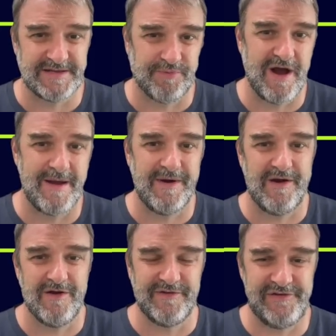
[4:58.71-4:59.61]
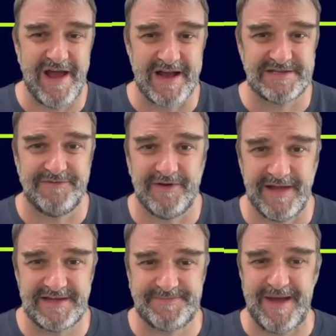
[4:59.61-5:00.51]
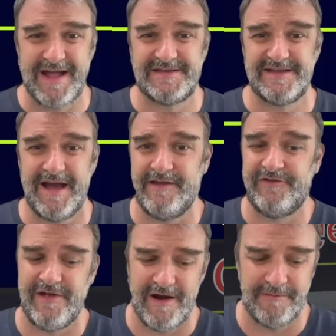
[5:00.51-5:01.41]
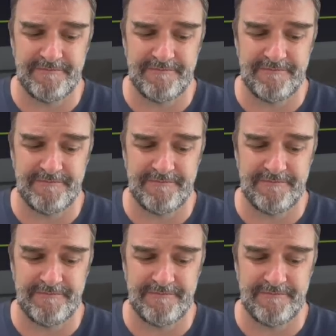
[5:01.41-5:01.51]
the primary over Jacksonville. That's bad signage there.